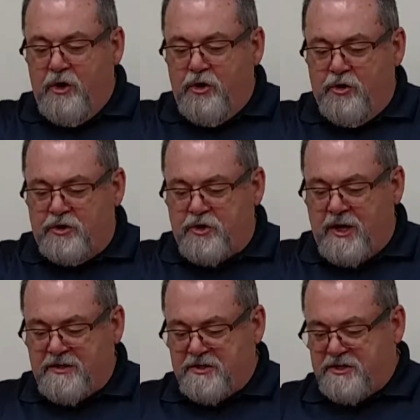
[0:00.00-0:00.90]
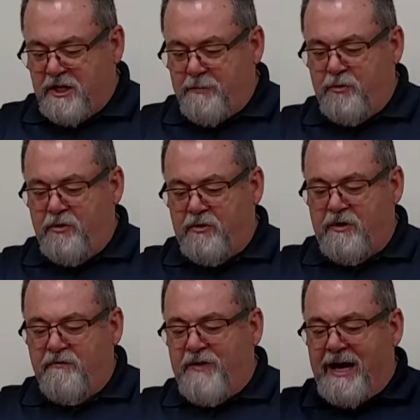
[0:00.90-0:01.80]
You're taught to set up your
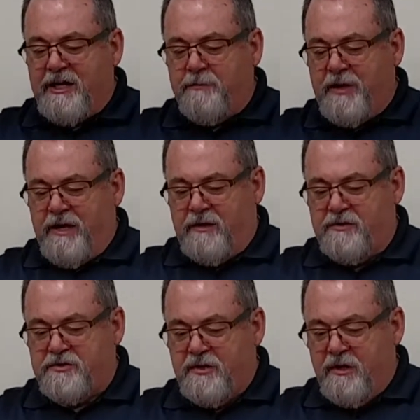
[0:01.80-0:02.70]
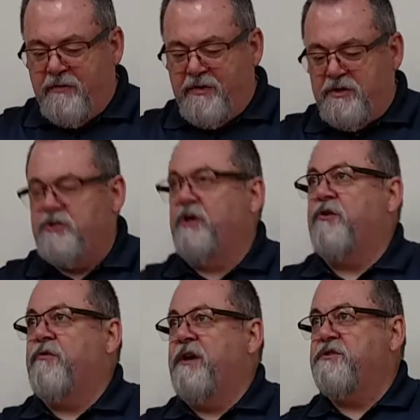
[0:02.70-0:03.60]
vacuum panels of the injector
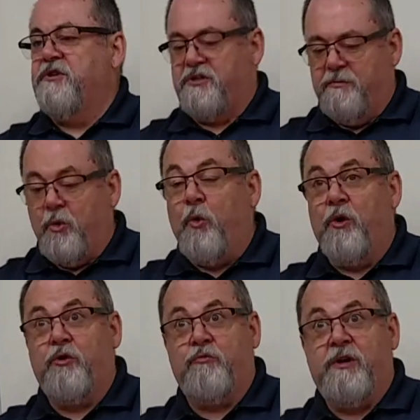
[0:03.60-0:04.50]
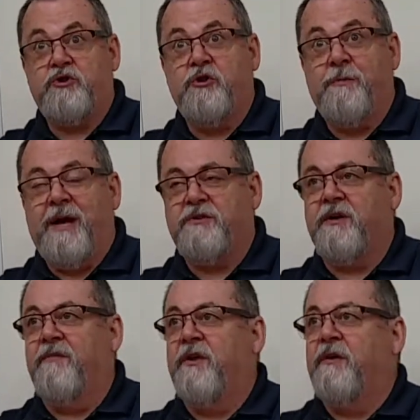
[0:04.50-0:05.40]
dry system or the rescue mats
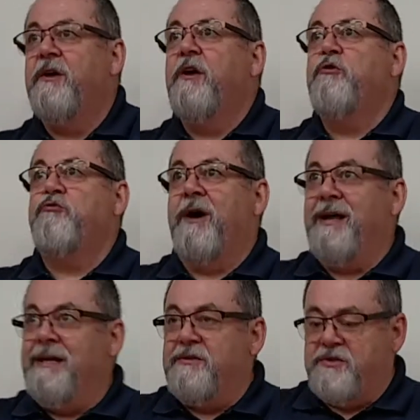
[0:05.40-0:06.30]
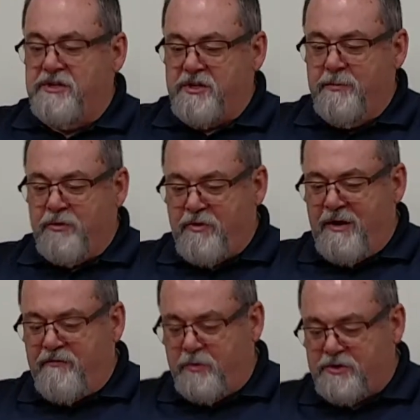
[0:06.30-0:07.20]
of the dry ease system, the dry
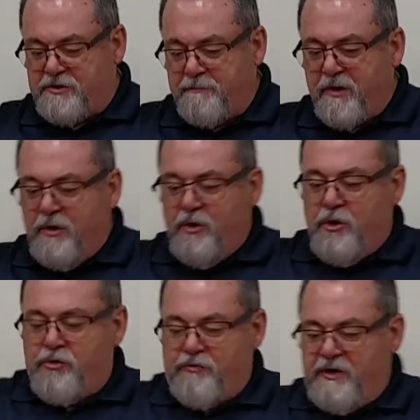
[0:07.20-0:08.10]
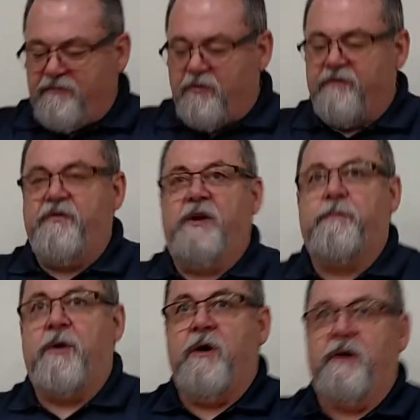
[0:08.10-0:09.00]
force, 3 to 4 feet
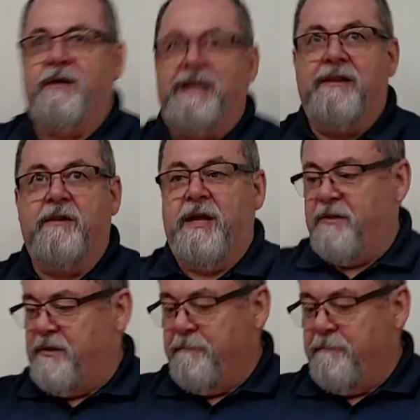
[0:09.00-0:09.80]
apart in the length.